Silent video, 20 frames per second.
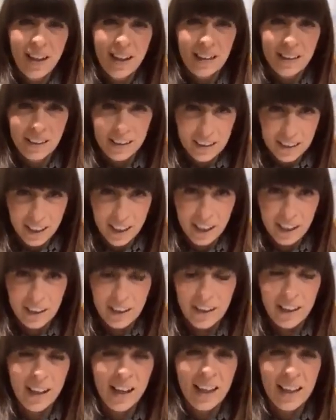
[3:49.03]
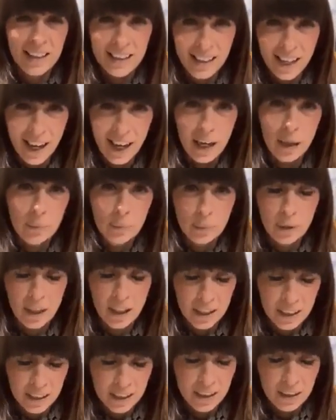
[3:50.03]
and the second thing is
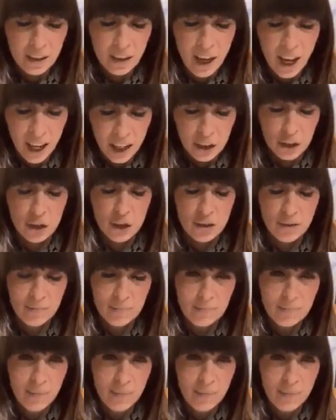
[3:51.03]
action.